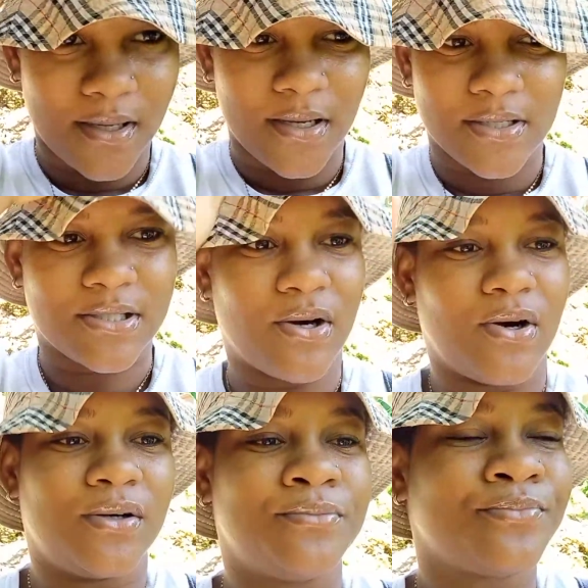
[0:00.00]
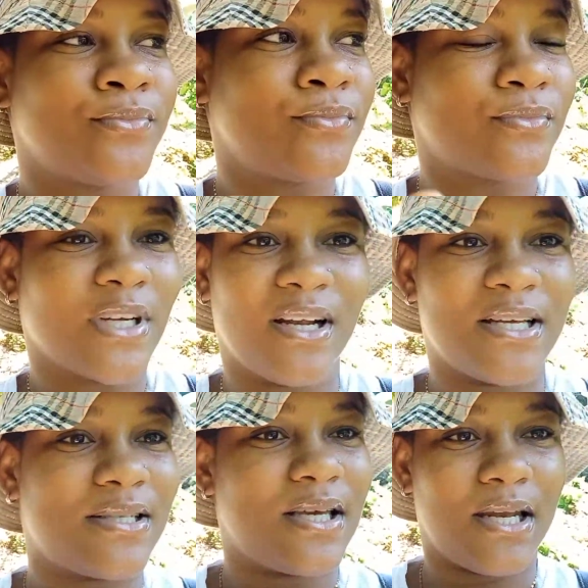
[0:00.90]
so
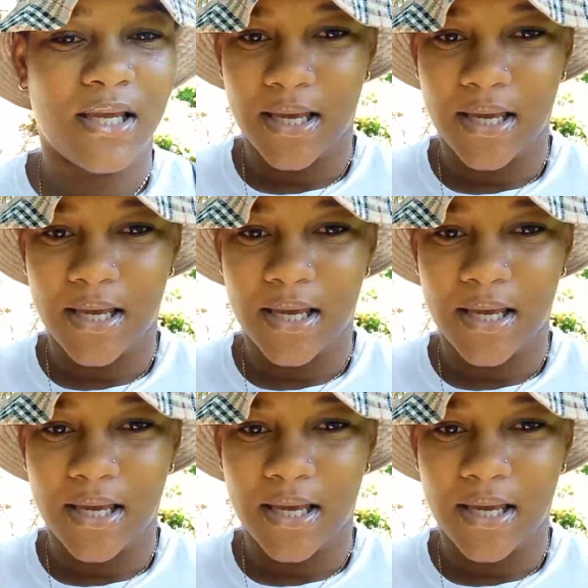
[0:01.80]
let's get it